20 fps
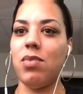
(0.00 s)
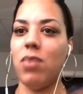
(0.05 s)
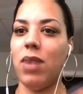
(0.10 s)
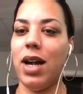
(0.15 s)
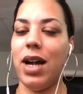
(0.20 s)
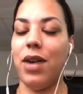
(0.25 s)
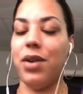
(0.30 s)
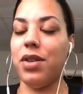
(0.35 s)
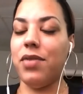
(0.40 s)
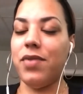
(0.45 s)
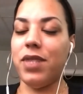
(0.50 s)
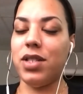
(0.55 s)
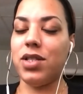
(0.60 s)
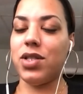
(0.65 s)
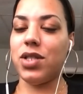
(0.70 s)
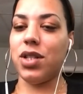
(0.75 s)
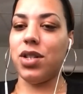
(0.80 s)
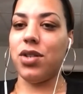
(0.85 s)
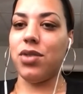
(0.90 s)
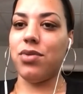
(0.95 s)
out of it.
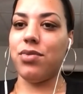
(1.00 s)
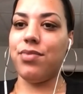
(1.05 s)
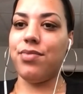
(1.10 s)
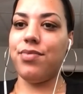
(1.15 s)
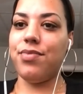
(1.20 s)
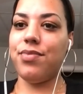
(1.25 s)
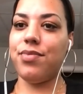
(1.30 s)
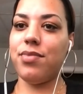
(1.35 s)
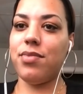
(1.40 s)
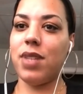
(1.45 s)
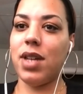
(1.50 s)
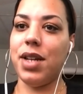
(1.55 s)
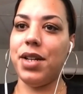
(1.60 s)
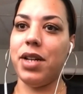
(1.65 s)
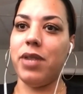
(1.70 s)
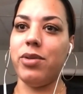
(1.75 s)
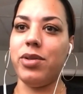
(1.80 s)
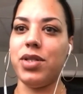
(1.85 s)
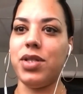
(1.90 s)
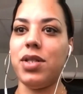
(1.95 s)
So, and I
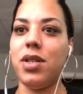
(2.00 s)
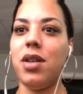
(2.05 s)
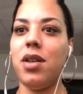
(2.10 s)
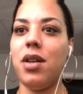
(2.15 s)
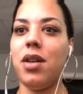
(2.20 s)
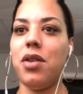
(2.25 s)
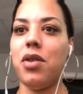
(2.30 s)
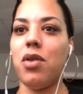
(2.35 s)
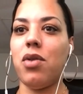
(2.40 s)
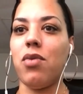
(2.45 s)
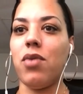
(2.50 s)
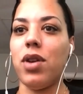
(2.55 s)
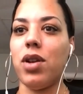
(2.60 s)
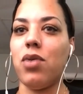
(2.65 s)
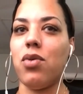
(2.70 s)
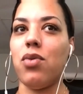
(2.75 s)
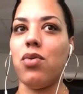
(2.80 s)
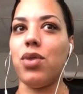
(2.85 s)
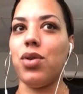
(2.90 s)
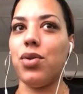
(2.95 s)
was
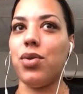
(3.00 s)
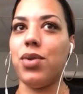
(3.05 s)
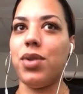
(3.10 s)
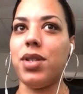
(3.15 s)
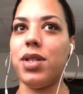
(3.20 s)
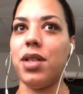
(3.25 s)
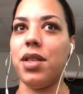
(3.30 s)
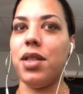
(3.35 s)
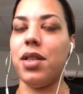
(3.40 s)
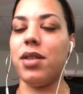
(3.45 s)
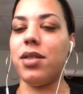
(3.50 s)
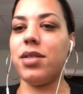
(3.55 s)
real rude to the